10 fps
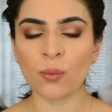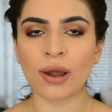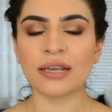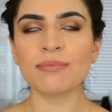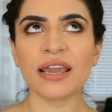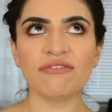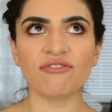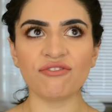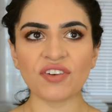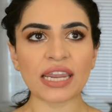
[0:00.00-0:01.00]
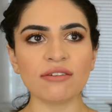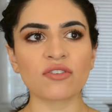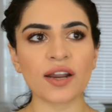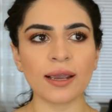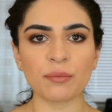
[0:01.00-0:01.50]
one of my
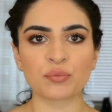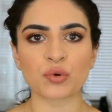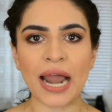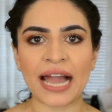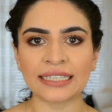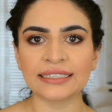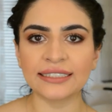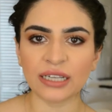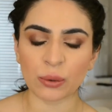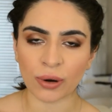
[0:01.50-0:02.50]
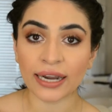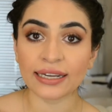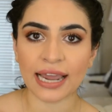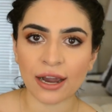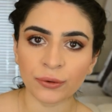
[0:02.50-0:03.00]
favorite brands right
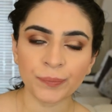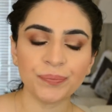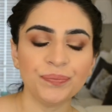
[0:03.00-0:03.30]
now